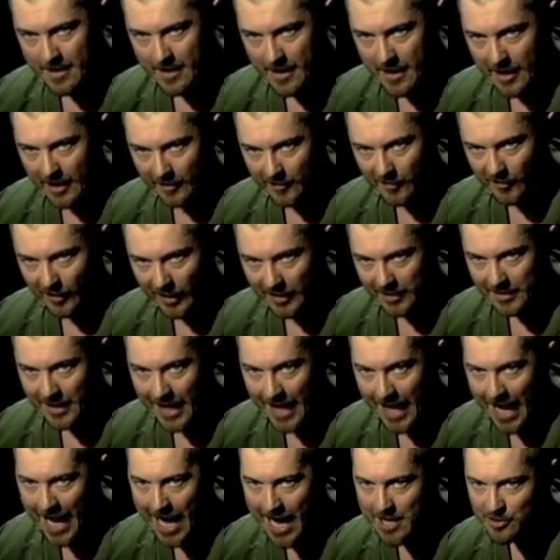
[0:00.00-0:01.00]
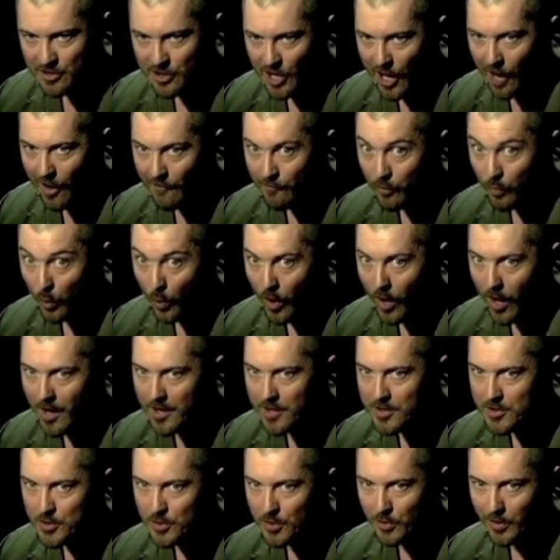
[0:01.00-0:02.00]
It's a land of
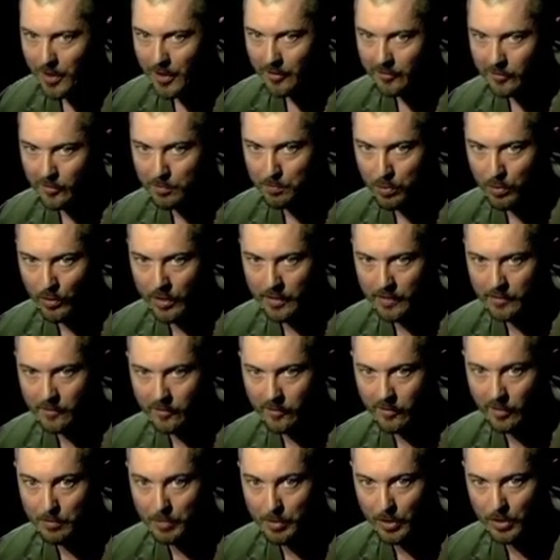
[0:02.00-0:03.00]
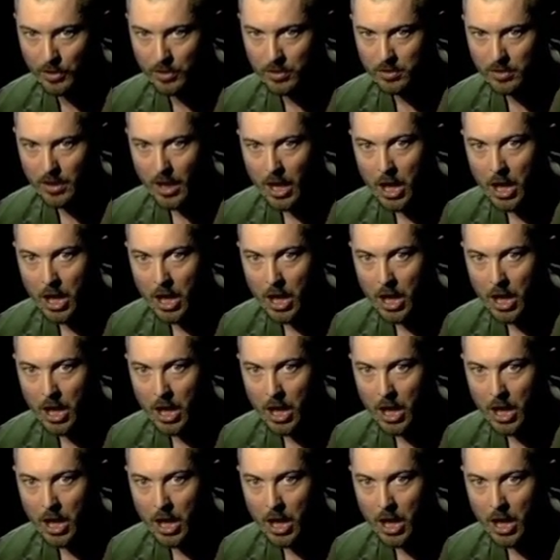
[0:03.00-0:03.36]
wondrous principle.